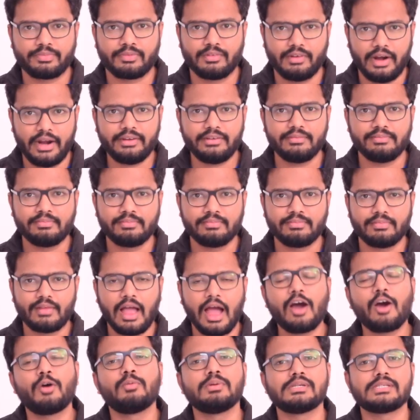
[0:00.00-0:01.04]
right
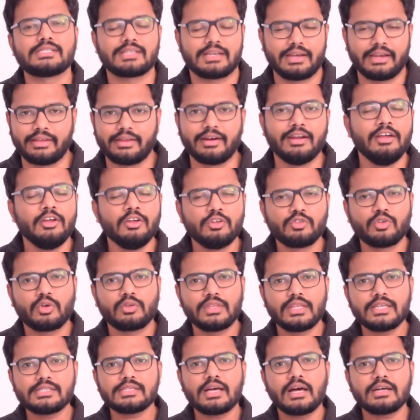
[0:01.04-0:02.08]
i hope it's clear so
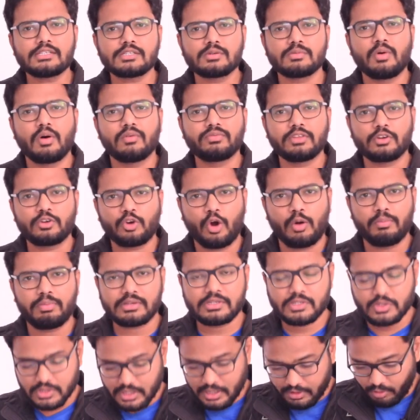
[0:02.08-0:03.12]
these are some of the
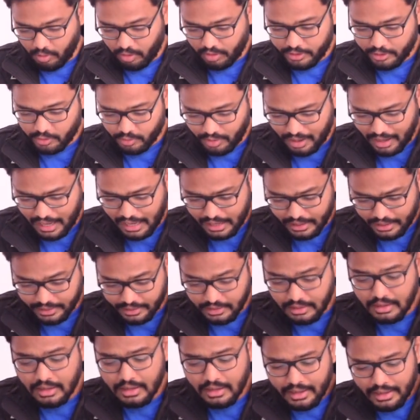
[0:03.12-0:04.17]
topics which i wanted to highlight
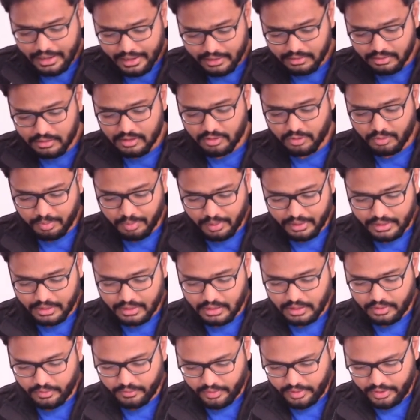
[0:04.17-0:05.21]
in this
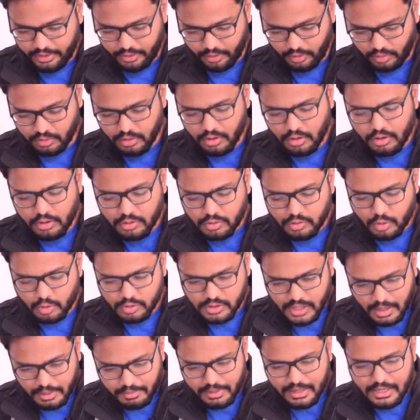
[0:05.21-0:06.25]
particular video to
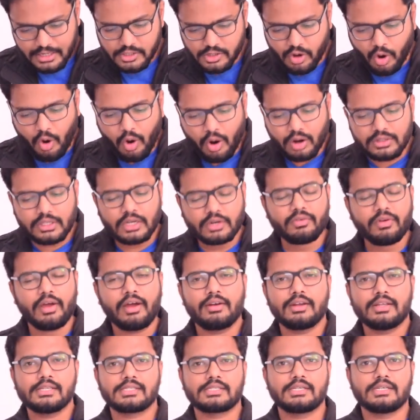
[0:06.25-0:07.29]
summarize all that we
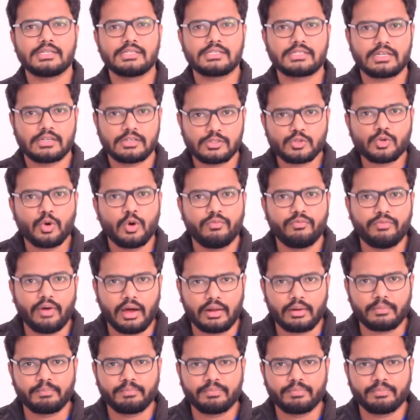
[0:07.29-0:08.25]
have discussed so far